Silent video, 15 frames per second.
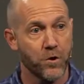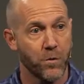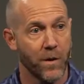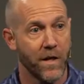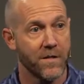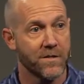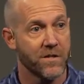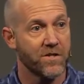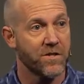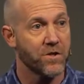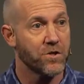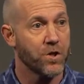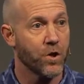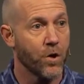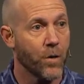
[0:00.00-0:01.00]
one is a
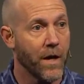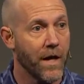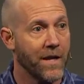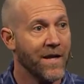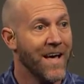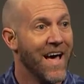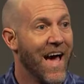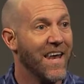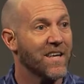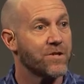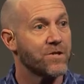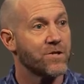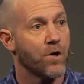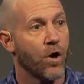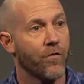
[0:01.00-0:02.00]
centurion and his
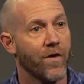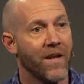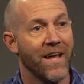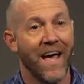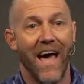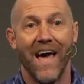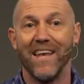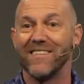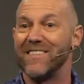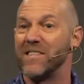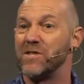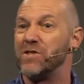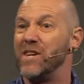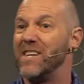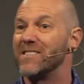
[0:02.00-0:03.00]
servant. And it says
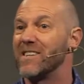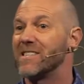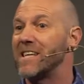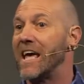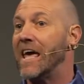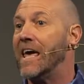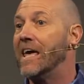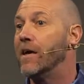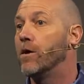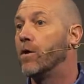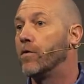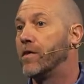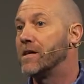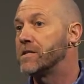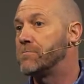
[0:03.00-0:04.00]
Jesus healed
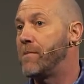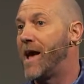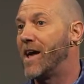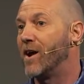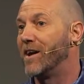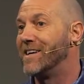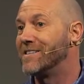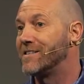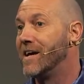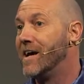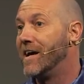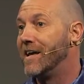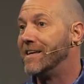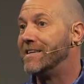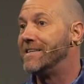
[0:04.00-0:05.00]
this man on his
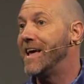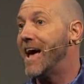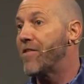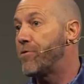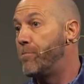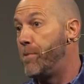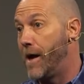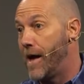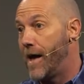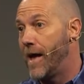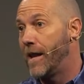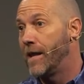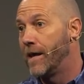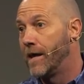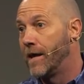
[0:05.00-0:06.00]

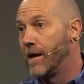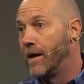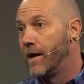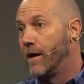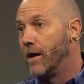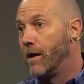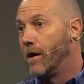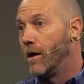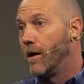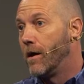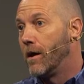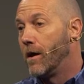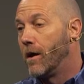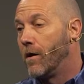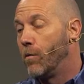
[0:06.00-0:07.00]
deathbed
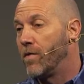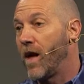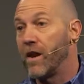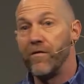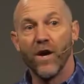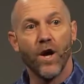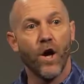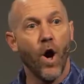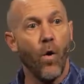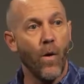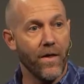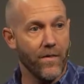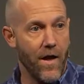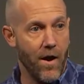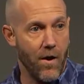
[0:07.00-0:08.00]
without even
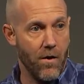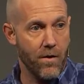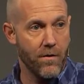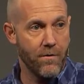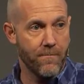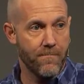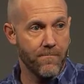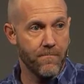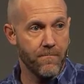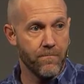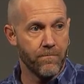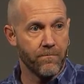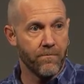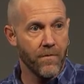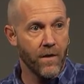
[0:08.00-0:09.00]
going there.
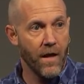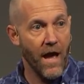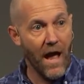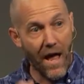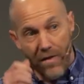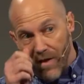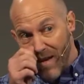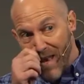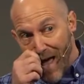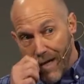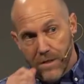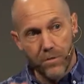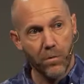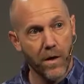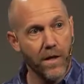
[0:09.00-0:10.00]
And the
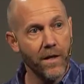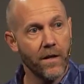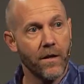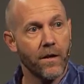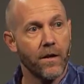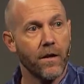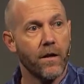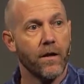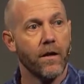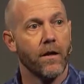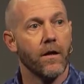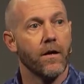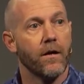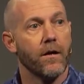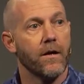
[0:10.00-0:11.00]
next one
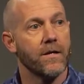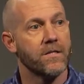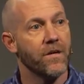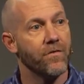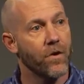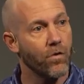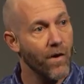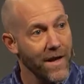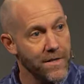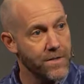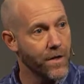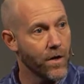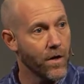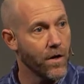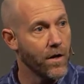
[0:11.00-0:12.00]
is even
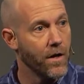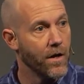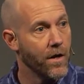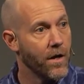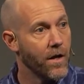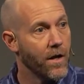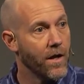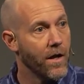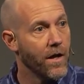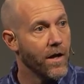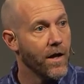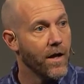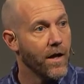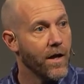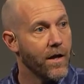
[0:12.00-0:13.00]
crazier.
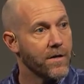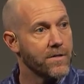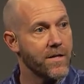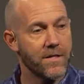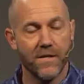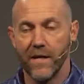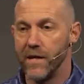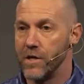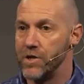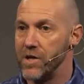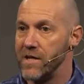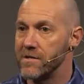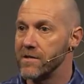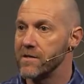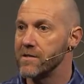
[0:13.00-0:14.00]
It says that
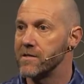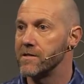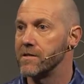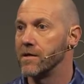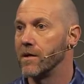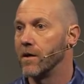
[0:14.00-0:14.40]
Jesus